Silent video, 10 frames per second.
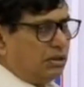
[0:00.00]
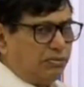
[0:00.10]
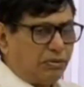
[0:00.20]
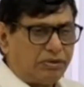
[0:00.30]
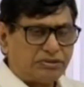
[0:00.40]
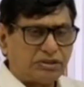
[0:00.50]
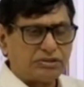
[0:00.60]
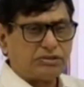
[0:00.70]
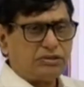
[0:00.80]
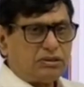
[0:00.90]
We have
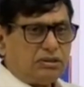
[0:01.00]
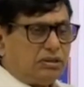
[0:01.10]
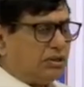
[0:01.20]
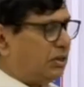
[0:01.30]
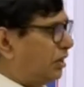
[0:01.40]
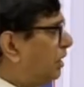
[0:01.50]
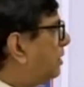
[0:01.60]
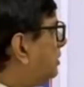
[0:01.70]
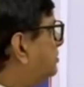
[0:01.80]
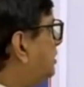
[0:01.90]
discussed
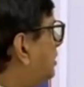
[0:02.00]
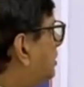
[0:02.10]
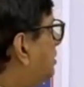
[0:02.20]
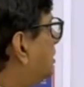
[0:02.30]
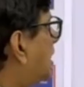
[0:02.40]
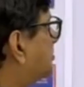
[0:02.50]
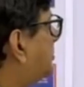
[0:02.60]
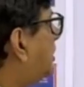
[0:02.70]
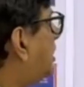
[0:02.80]
increasing the aspect.